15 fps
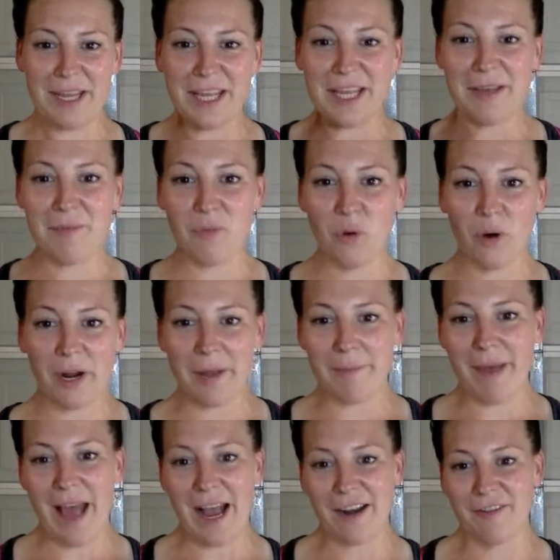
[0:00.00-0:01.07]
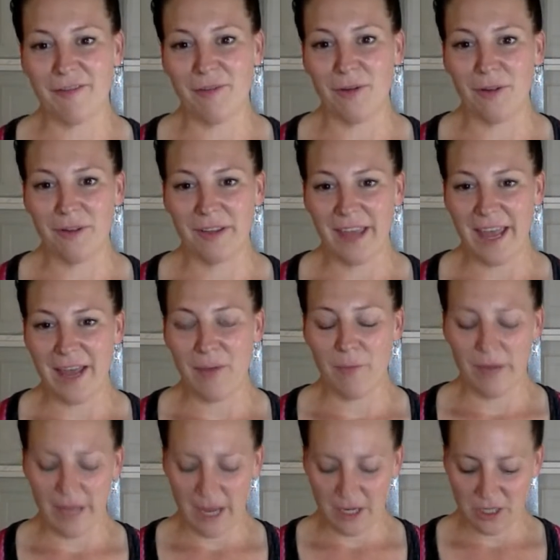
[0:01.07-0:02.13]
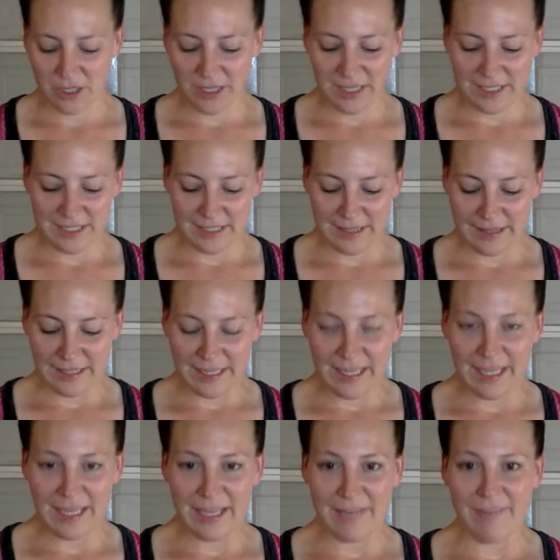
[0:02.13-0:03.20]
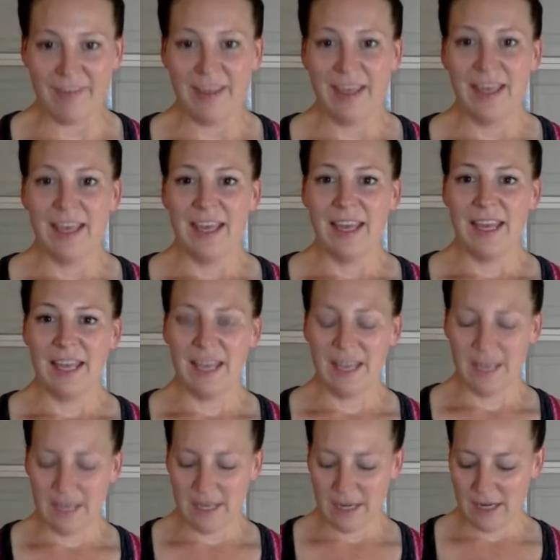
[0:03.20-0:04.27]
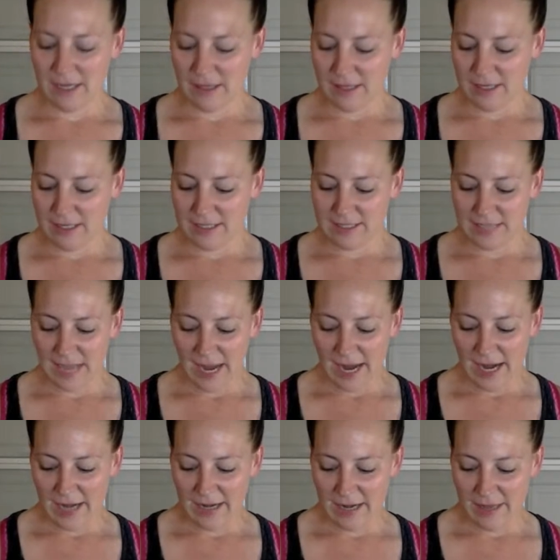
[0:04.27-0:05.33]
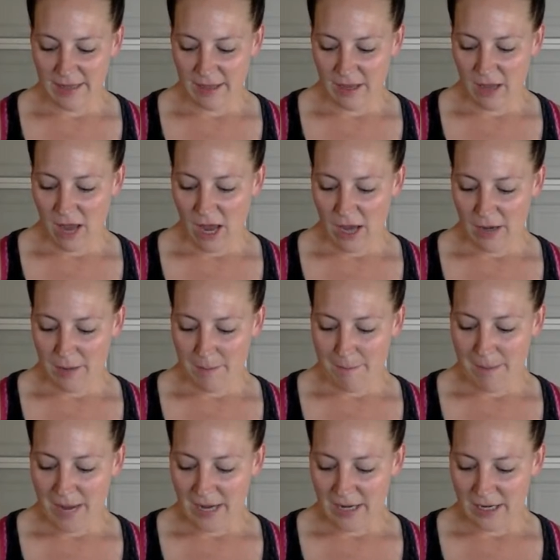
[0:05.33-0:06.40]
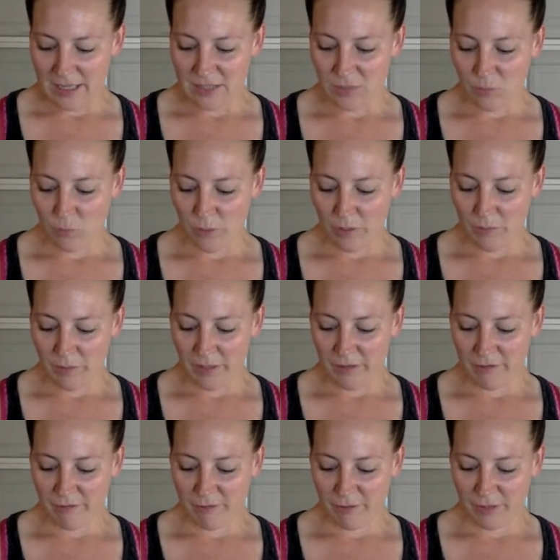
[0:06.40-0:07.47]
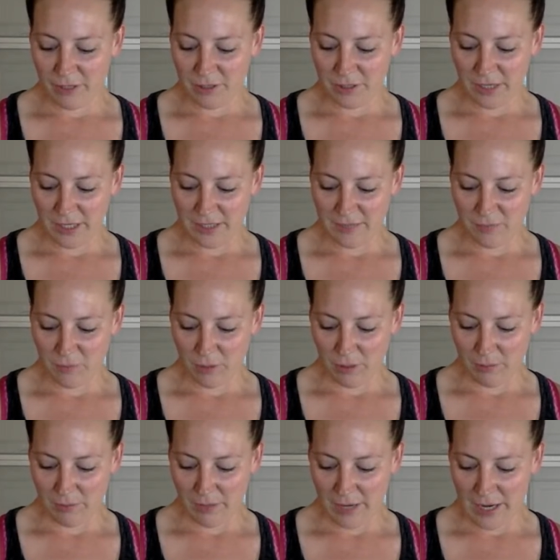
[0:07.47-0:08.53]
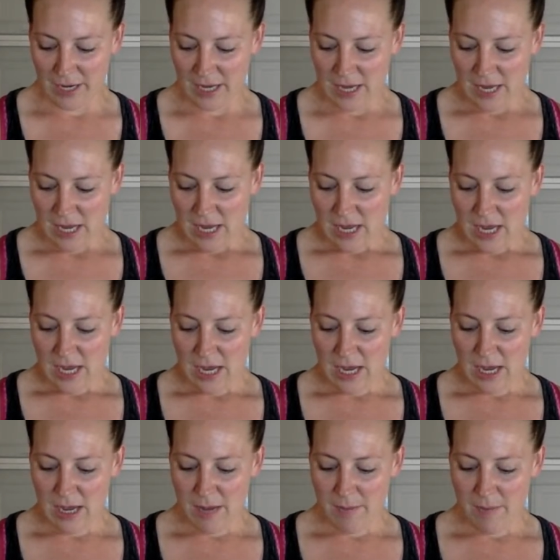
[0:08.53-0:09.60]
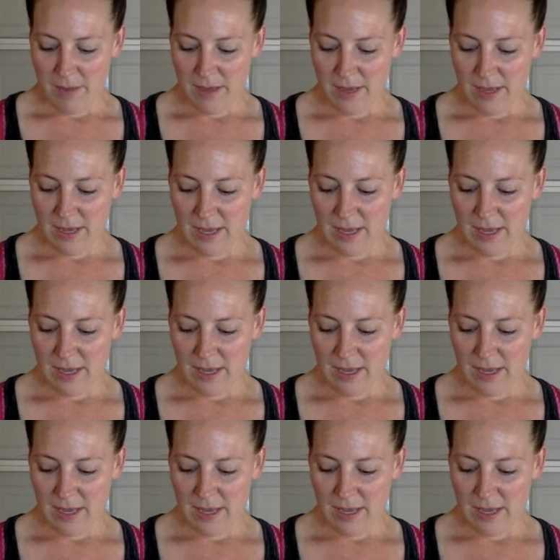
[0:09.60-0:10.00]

be more impactful. Okay, we actually get to live in the design that God made us when we fully transformed, right? And